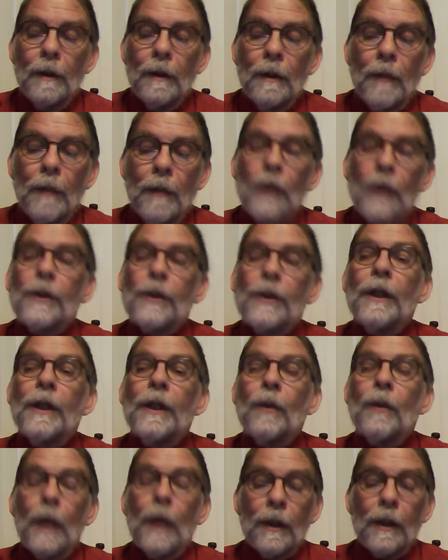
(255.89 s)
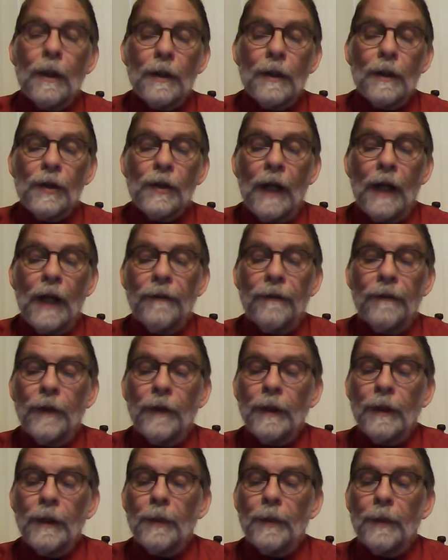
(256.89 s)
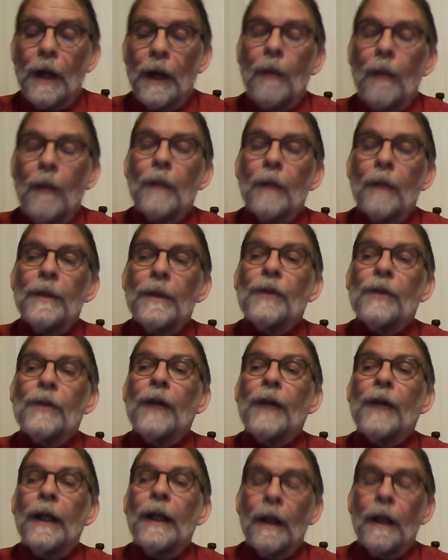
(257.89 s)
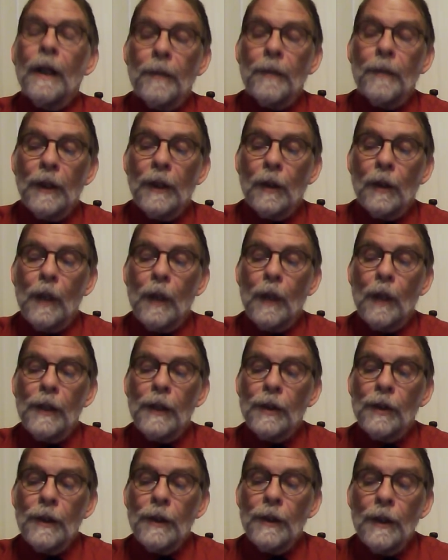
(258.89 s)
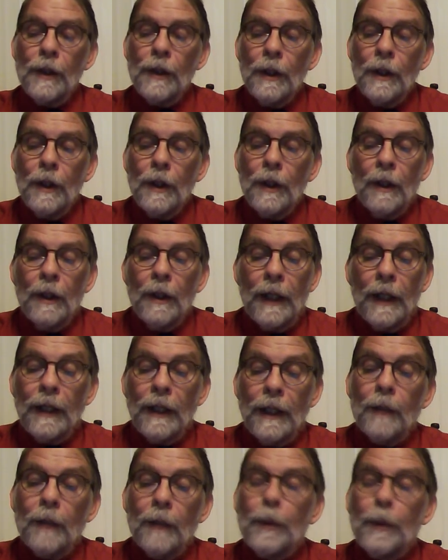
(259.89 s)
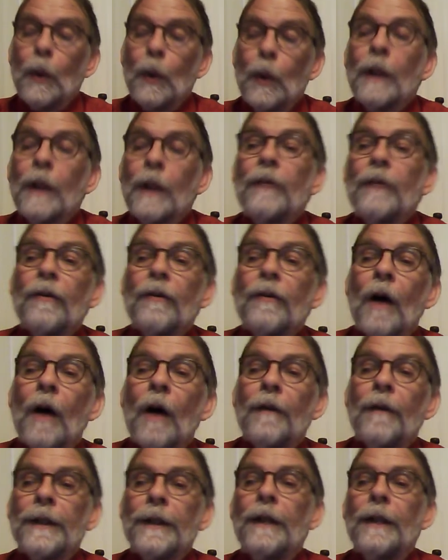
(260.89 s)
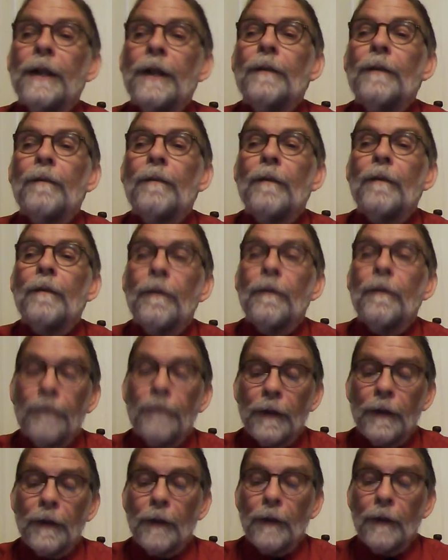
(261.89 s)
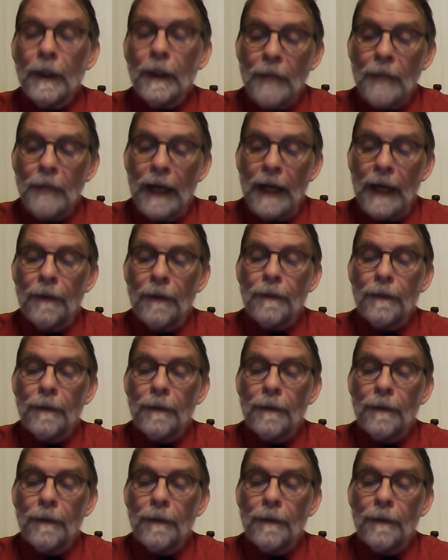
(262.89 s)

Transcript: Most did well deciphering the problem and setting up the equation. They did poorly solving it. 5th grade math.